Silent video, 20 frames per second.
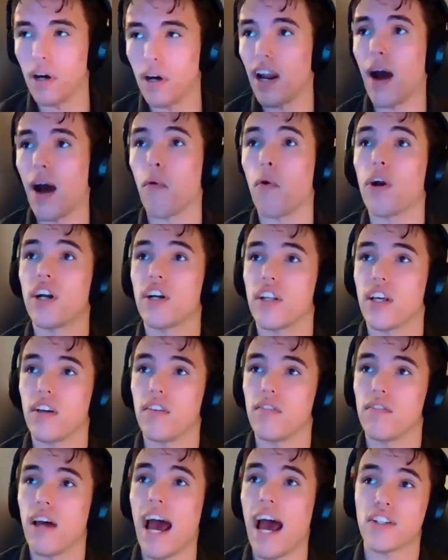But I wanted
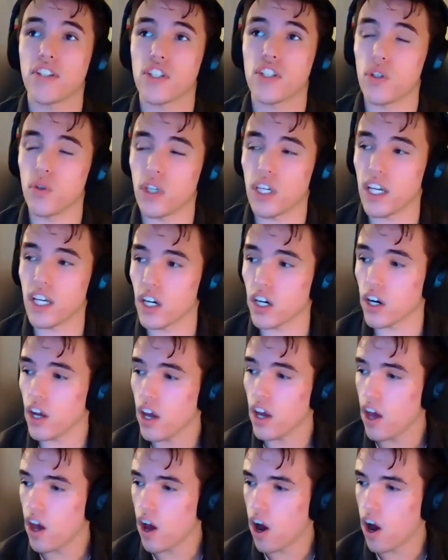to ask you here,